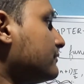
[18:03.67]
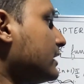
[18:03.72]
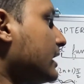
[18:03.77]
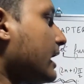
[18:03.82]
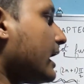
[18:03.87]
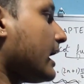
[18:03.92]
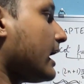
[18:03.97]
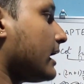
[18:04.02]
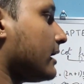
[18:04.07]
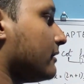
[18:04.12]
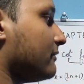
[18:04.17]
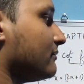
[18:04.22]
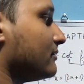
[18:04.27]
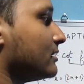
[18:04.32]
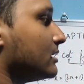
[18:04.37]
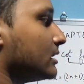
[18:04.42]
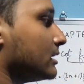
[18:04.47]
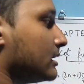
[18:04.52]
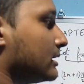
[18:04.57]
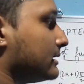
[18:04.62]
we have
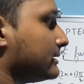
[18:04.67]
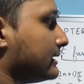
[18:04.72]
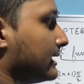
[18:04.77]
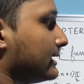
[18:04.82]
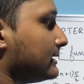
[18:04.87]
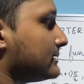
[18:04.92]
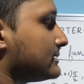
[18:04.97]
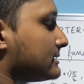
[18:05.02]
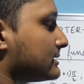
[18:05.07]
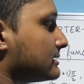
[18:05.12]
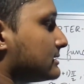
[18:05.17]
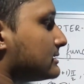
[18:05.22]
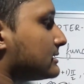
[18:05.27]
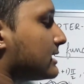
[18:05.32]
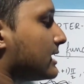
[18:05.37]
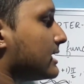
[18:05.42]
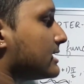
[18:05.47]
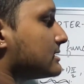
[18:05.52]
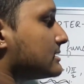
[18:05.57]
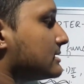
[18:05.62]
that
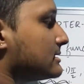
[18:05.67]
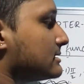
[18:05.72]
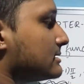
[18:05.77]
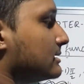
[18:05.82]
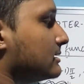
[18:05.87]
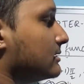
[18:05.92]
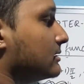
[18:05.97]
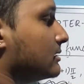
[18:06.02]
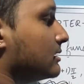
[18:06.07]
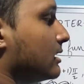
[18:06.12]
such cases,